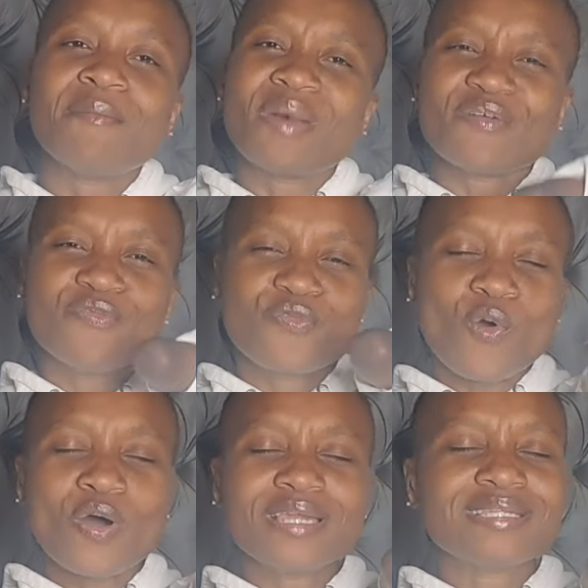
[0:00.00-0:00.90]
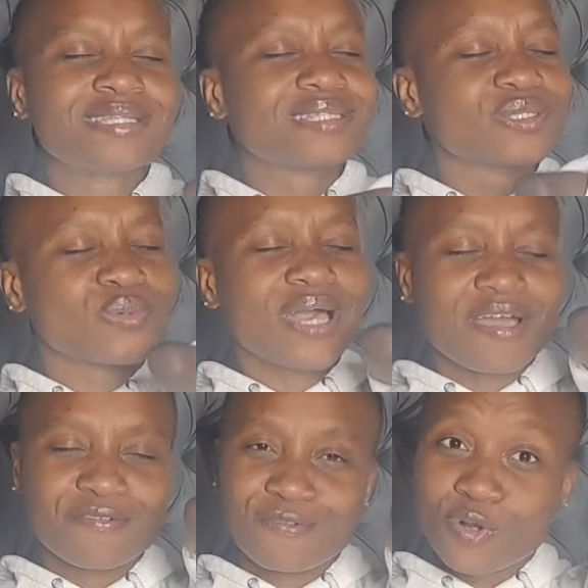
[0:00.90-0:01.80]
My phone, this is where
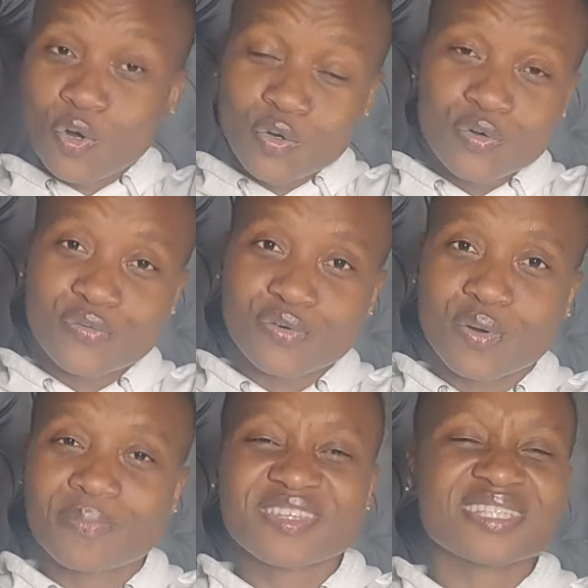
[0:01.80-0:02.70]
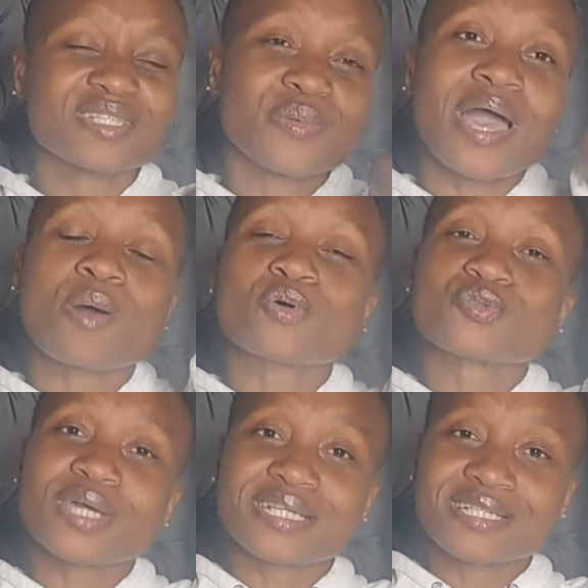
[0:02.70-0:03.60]
I vlog from. This is where I
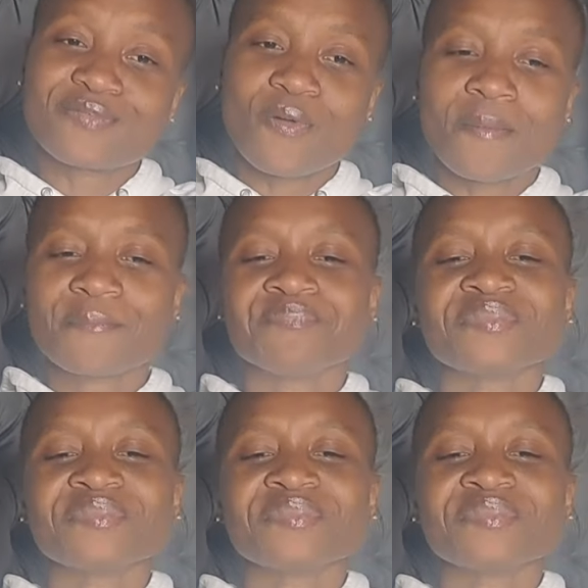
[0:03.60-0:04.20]
also edit from.